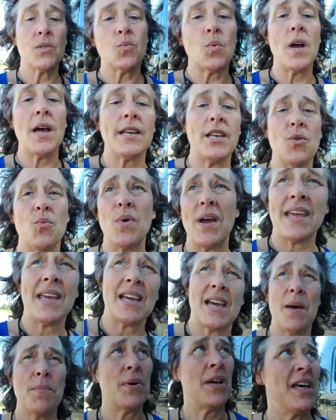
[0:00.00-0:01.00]
One, you wake
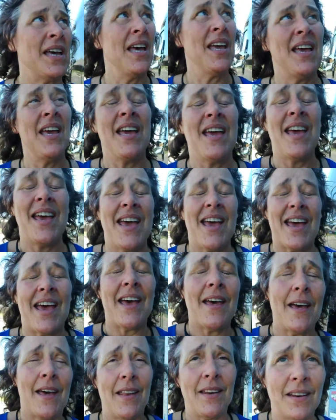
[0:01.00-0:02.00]
up
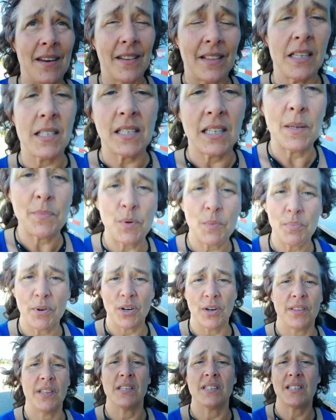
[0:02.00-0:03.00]
and the sleeper
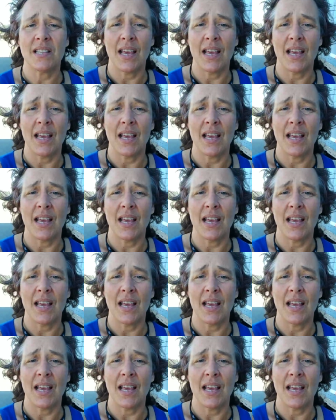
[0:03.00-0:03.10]
berth is